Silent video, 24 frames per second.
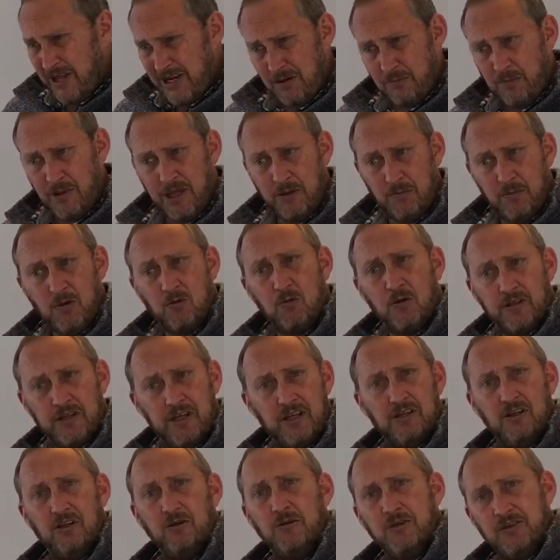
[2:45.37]
people, what they
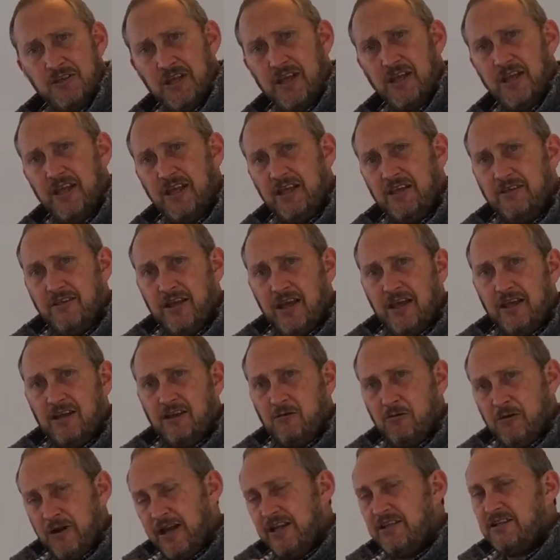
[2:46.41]
do is they
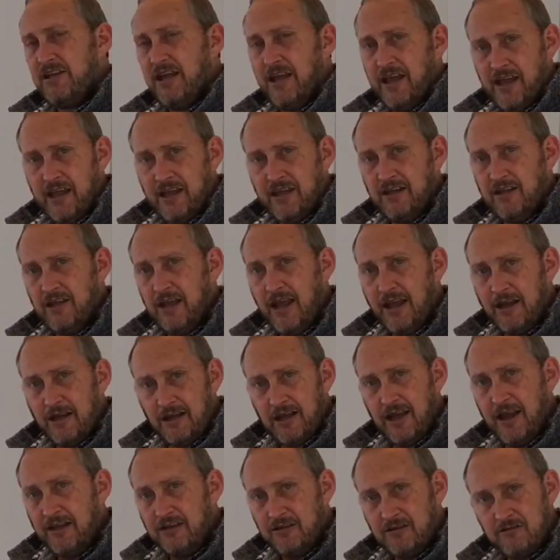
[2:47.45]
create
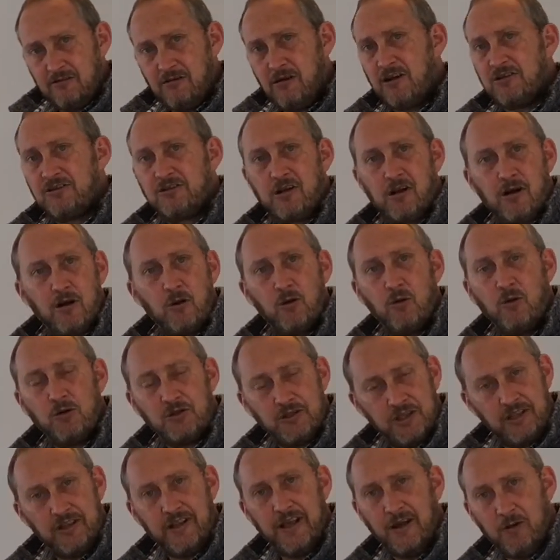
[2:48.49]
a trust clause
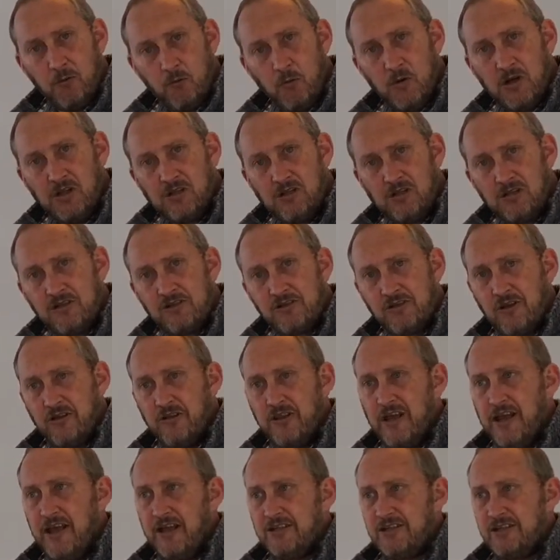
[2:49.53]
in their will so
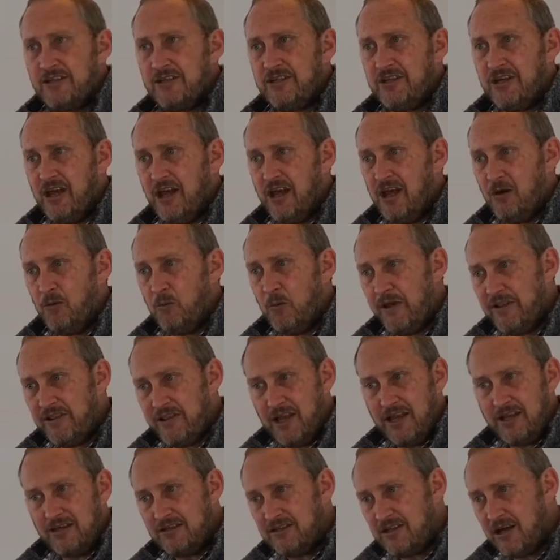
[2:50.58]
that when they
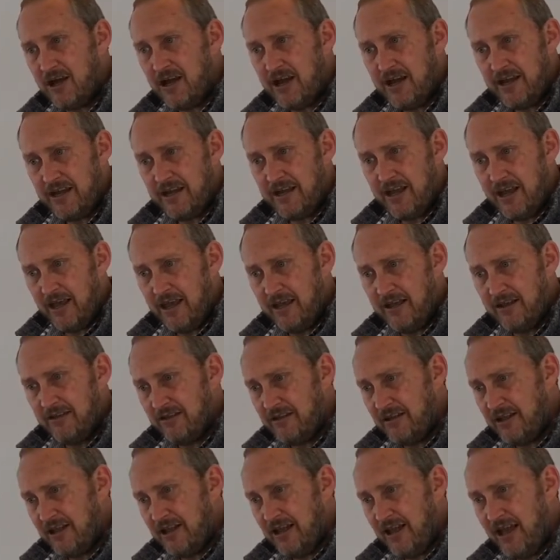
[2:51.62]
die and
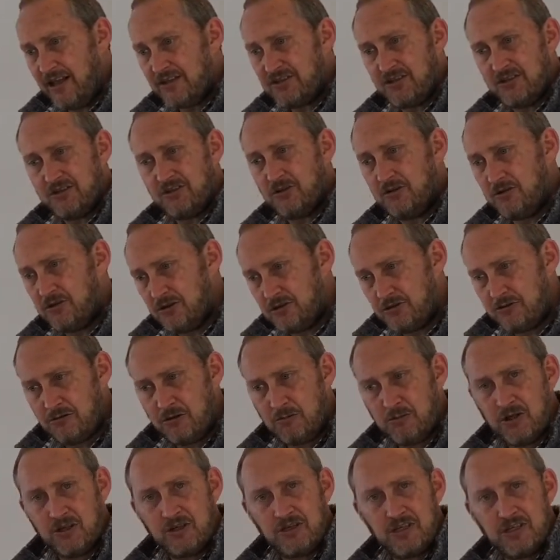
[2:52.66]
their assets are
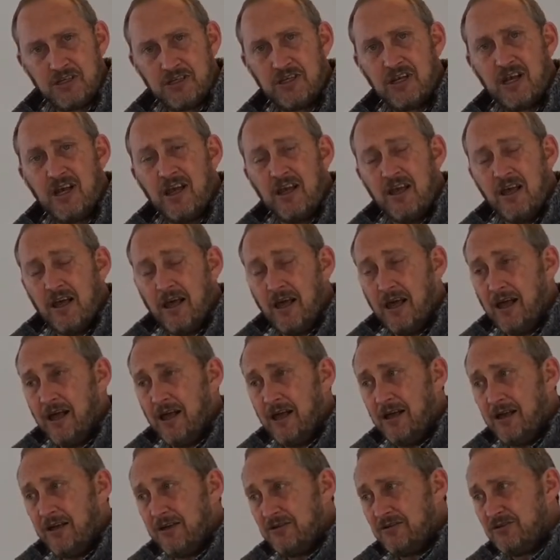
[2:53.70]
distributed,
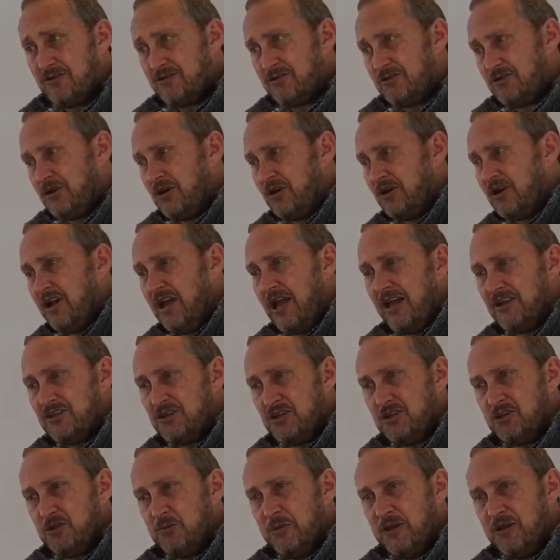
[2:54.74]
certain assets
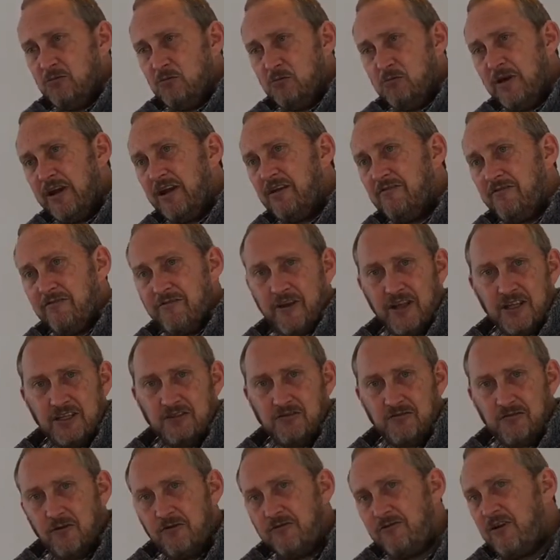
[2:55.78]
will be ring-fenced
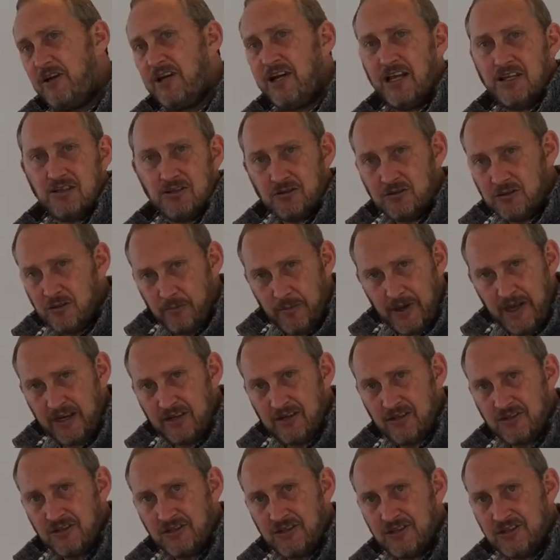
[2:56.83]
for financial
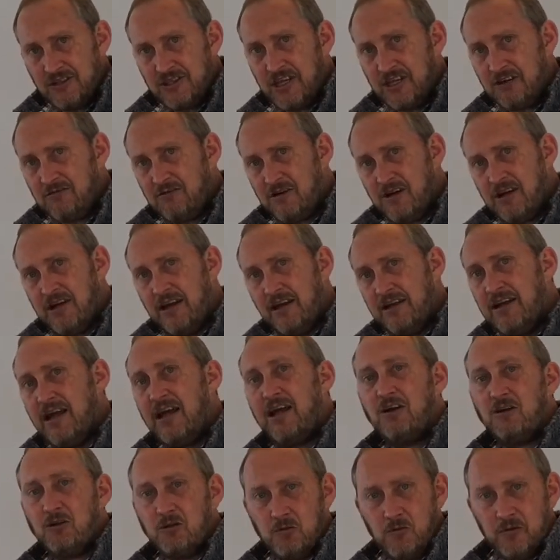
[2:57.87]
dependence, etc., and
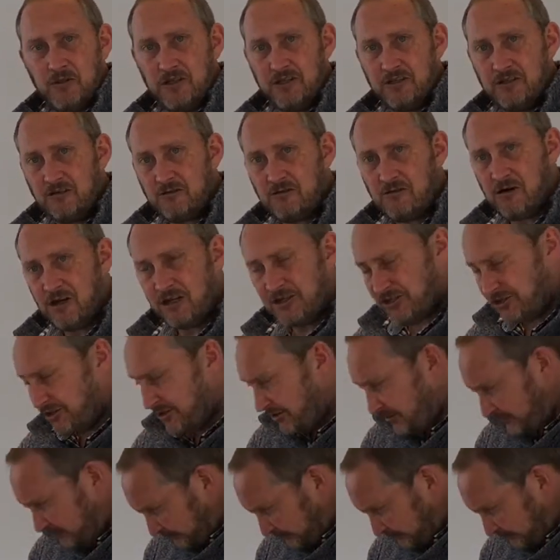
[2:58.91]
held within trusts.